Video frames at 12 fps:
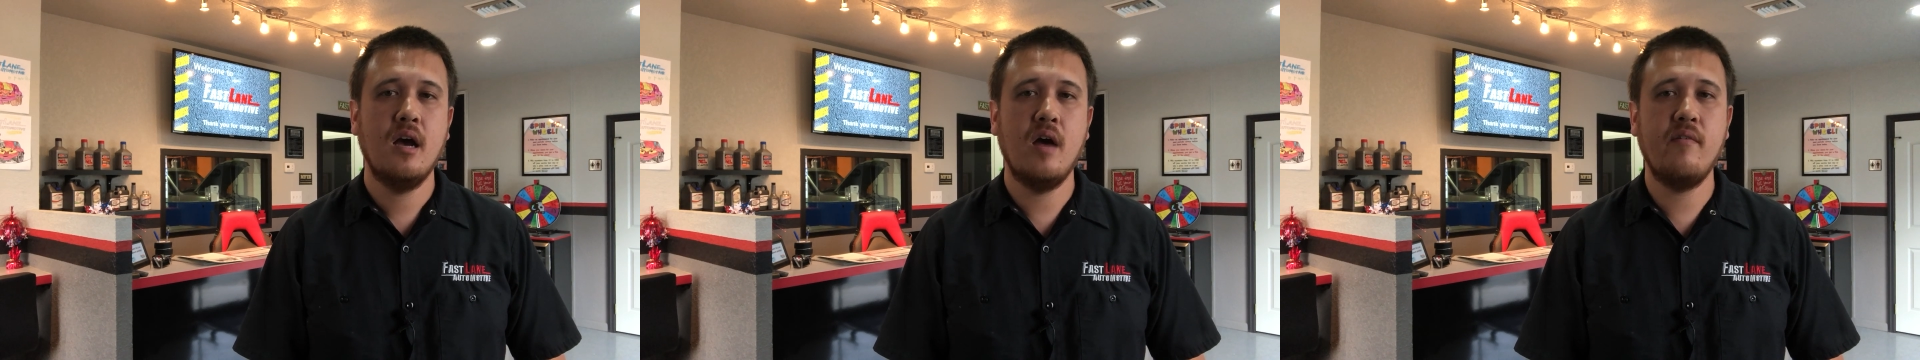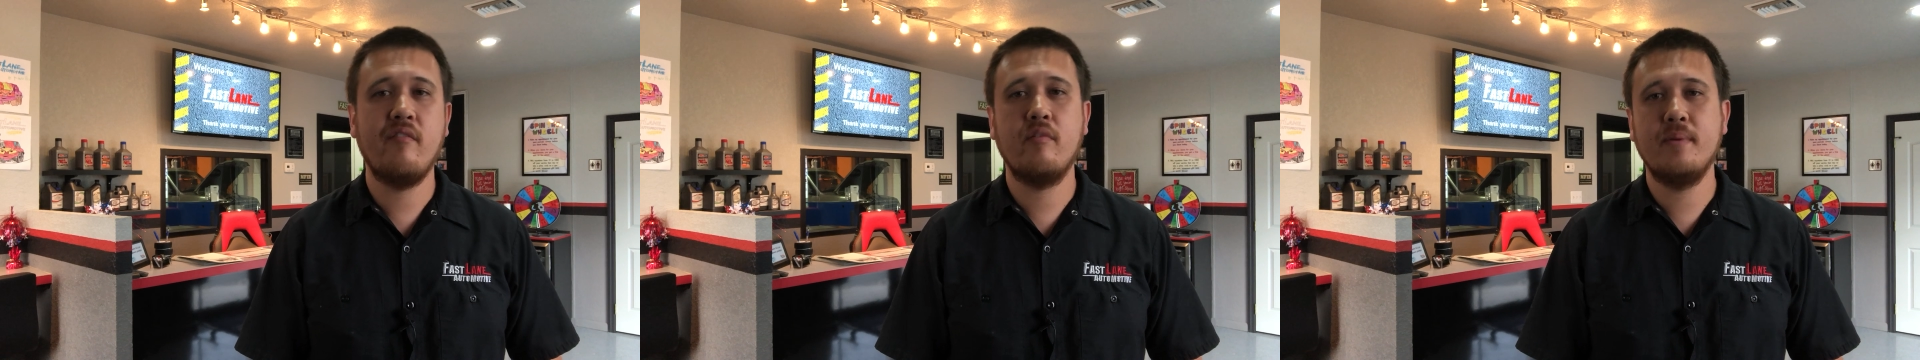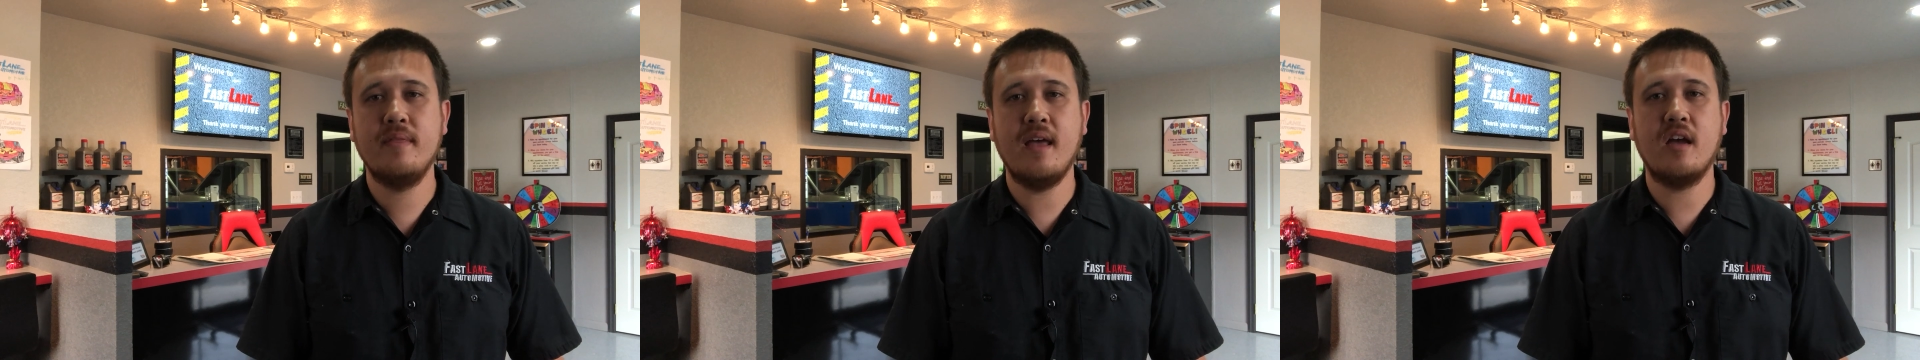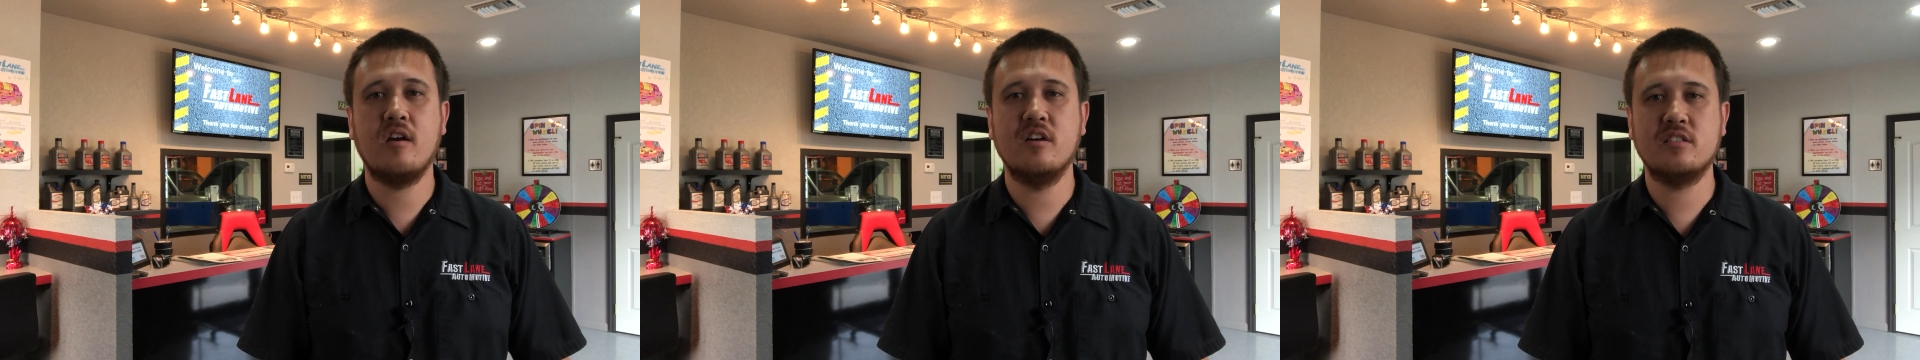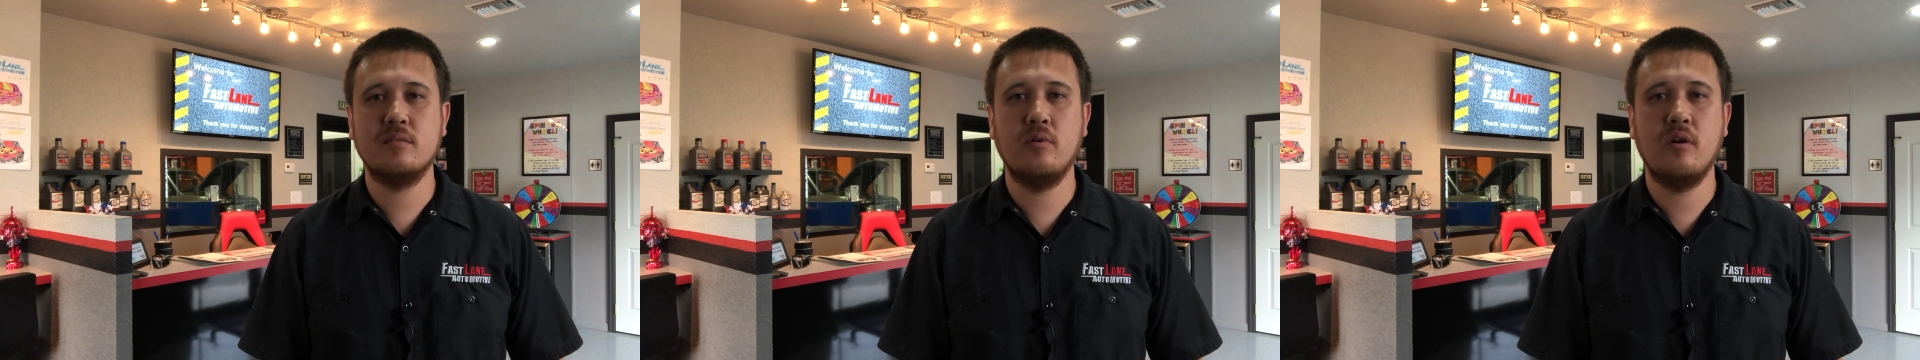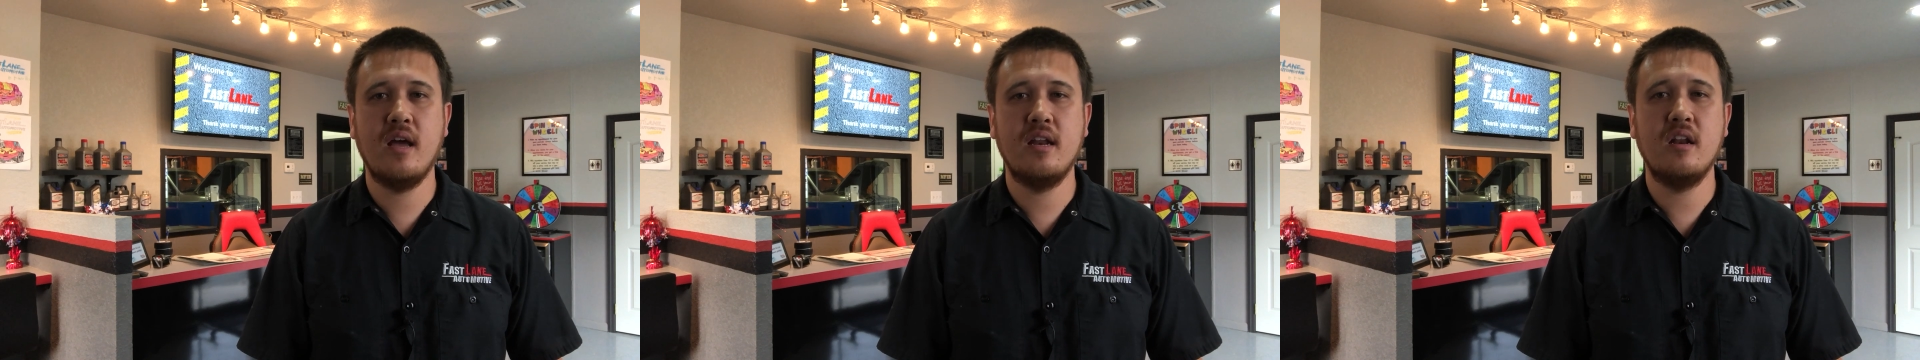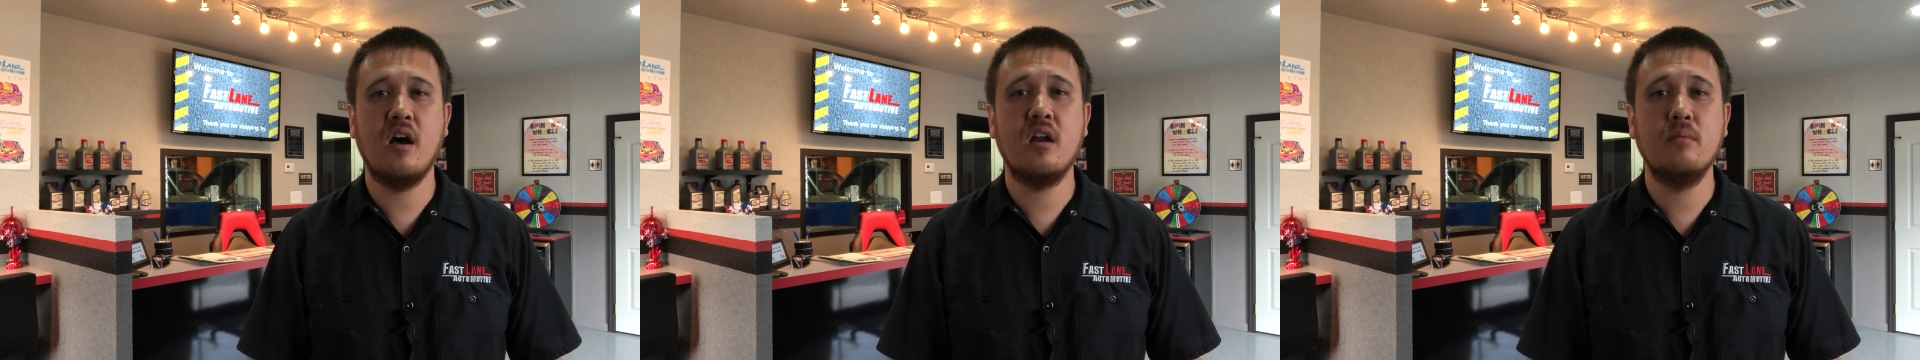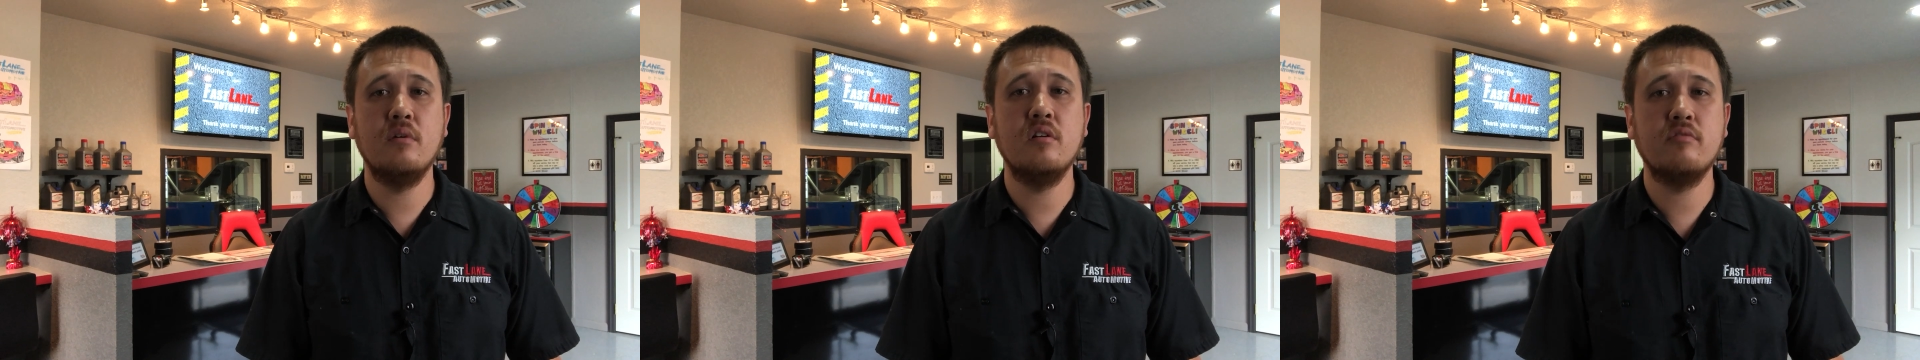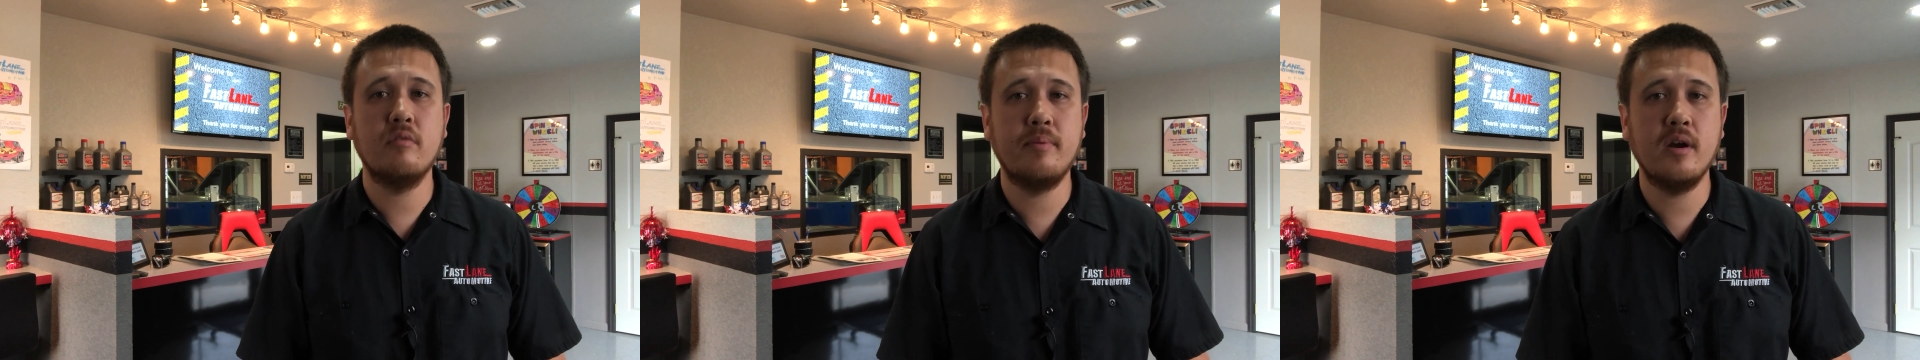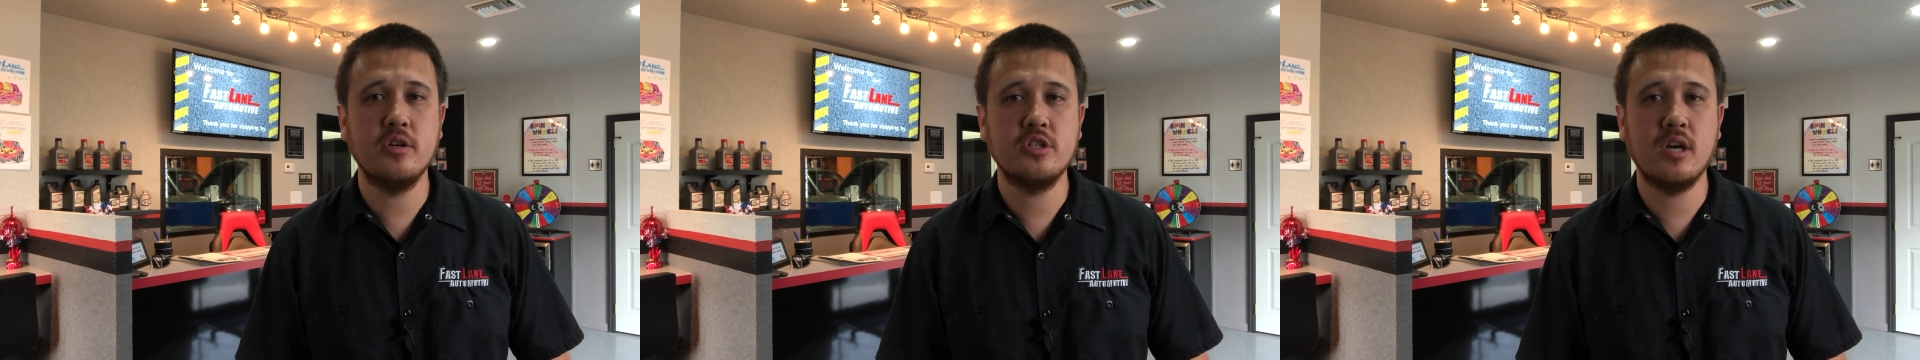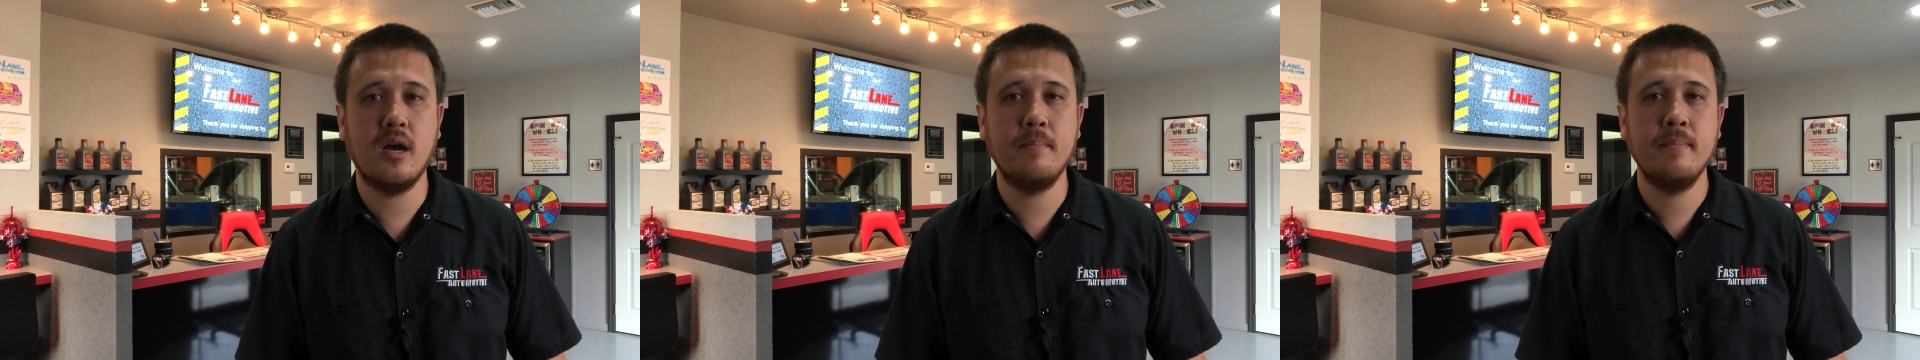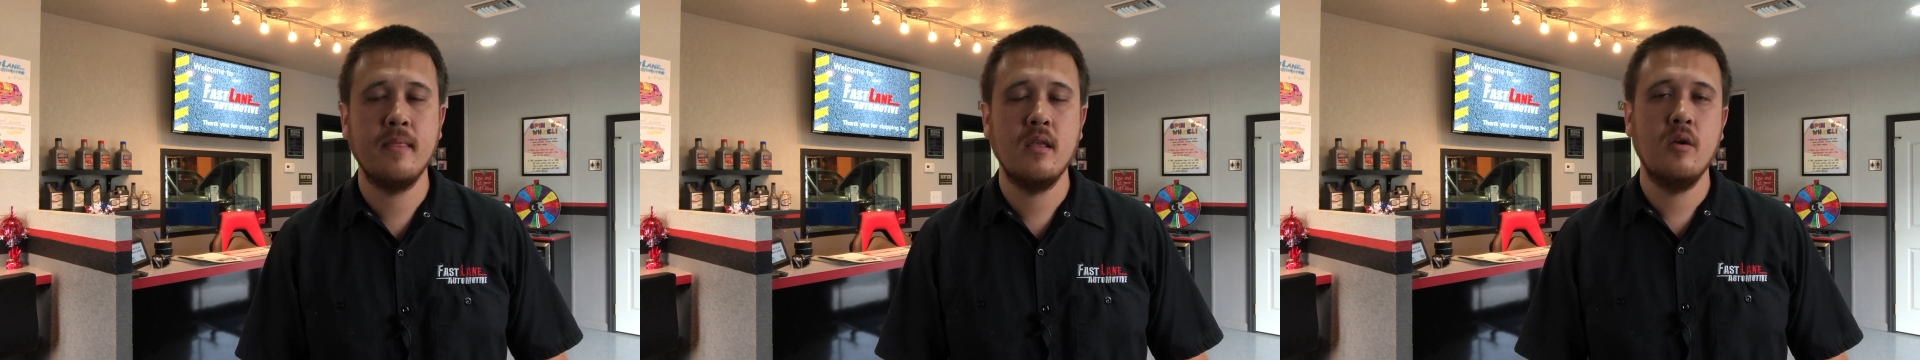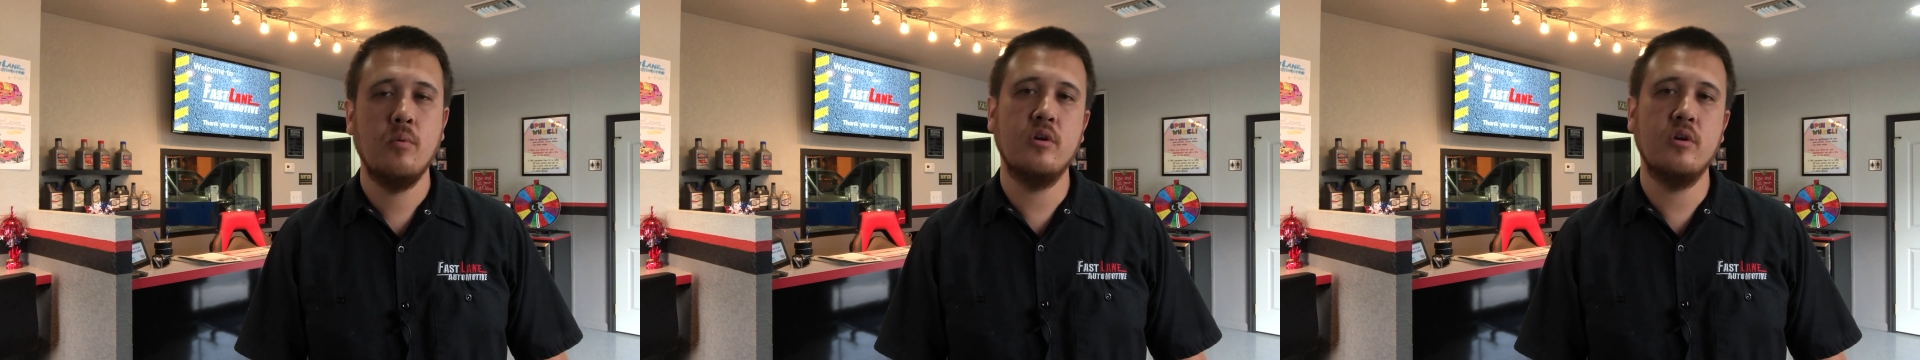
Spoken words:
Have you ever been that customer at an automotive repair shop